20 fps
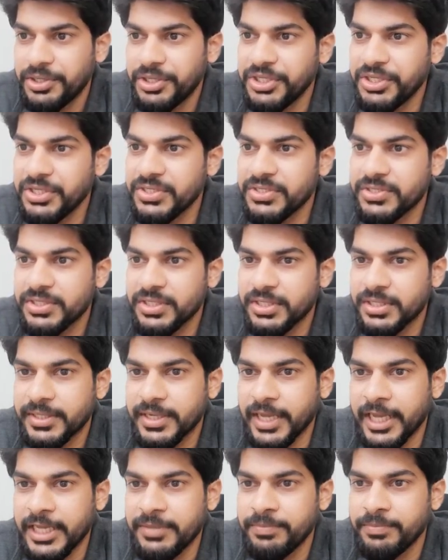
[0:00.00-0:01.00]
T is the
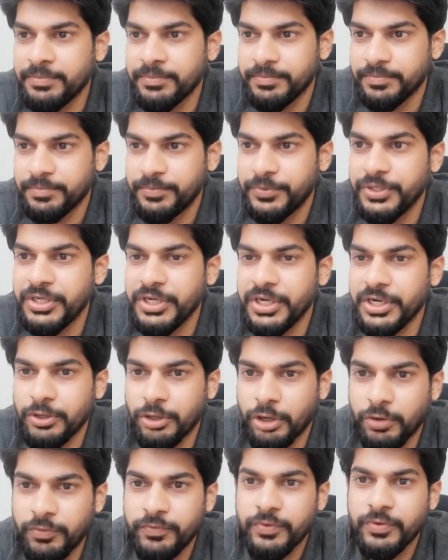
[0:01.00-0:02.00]
time period
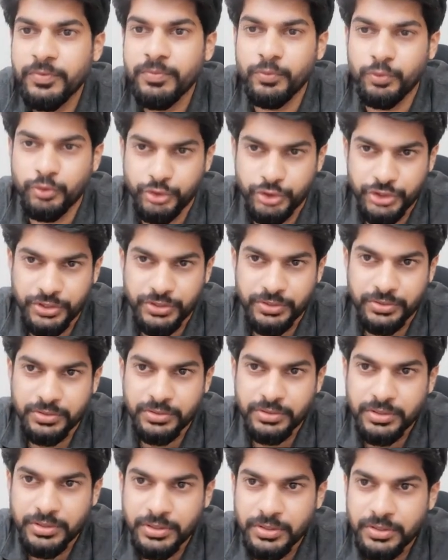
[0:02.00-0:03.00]
of motion.
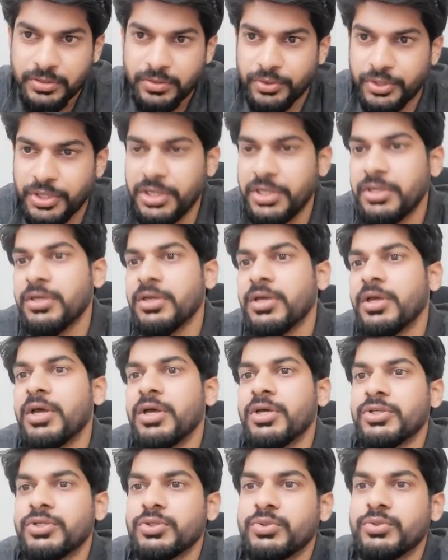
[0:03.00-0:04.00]
Okay,
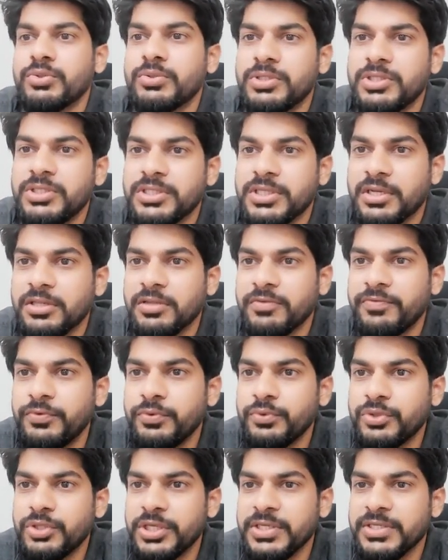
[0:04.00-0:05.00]
so these are the
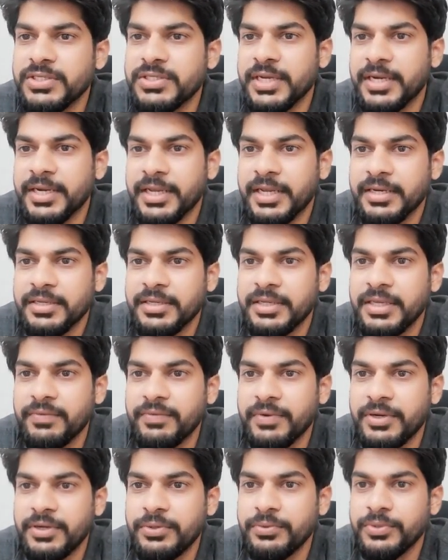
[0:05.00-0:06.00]
few things that are
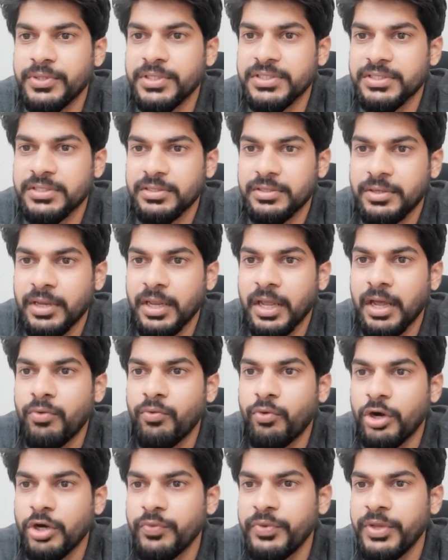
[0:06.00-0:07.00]
given to us. Now
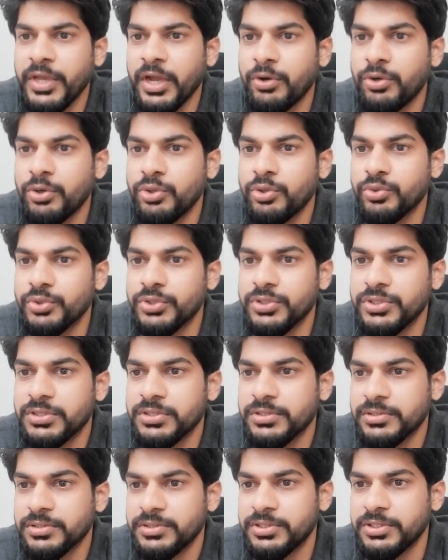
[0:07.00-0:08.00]
what we have to do
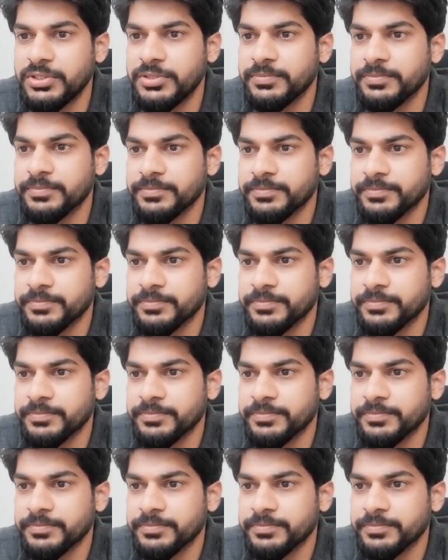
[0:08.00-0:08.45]
is, see,